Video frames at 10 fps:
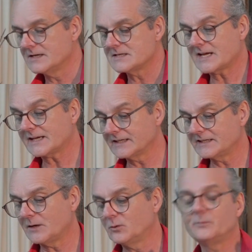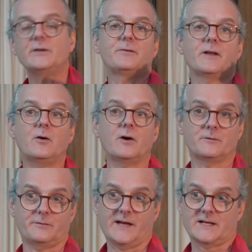Secondly, there will be flow-on
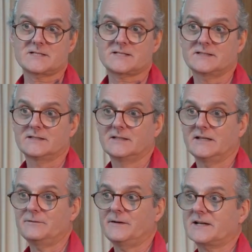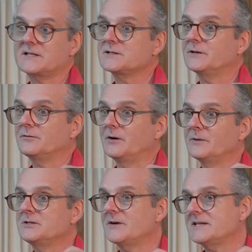effects effects
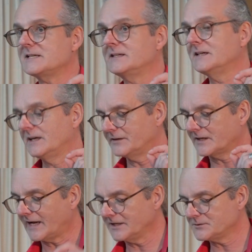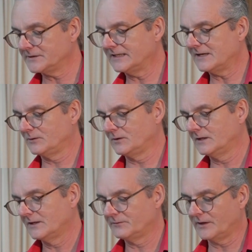from addressing the country
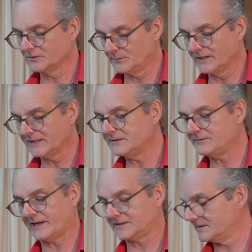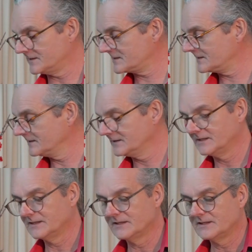level vulnerability factors.
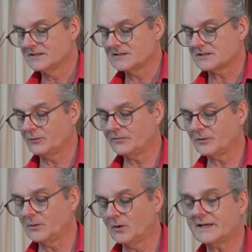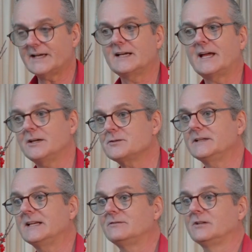So if we work at a
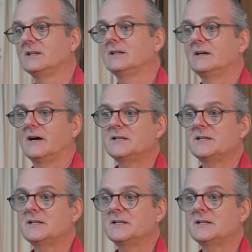country level on